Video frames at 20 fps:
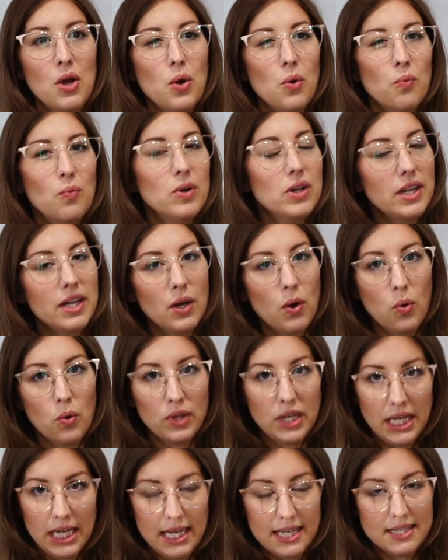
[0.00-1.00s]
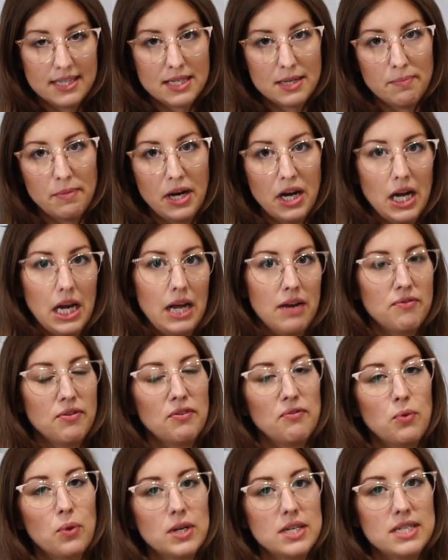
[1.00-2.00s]
really only needs to marinate for
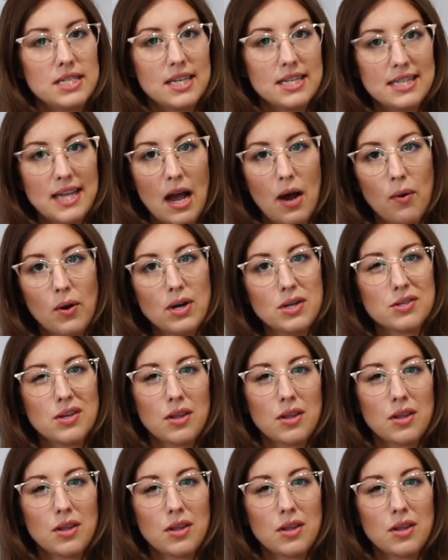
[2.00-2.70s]
4 to 6 hours,